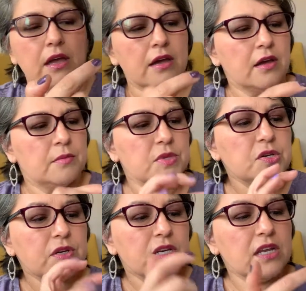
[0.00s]
You
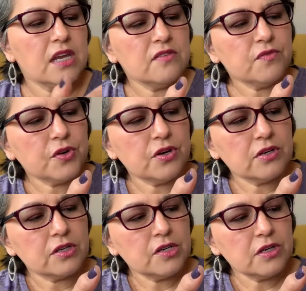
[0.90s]
can
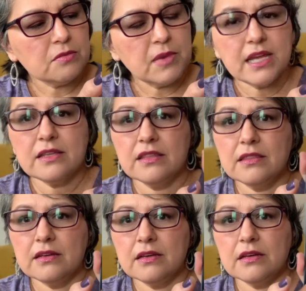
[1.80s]
invert, you can make
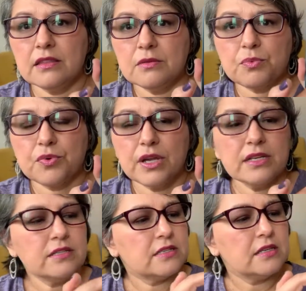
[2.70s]
the
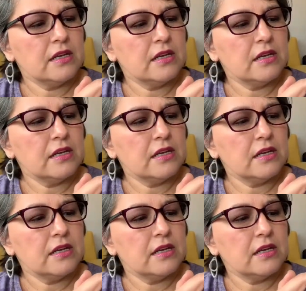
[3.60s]
print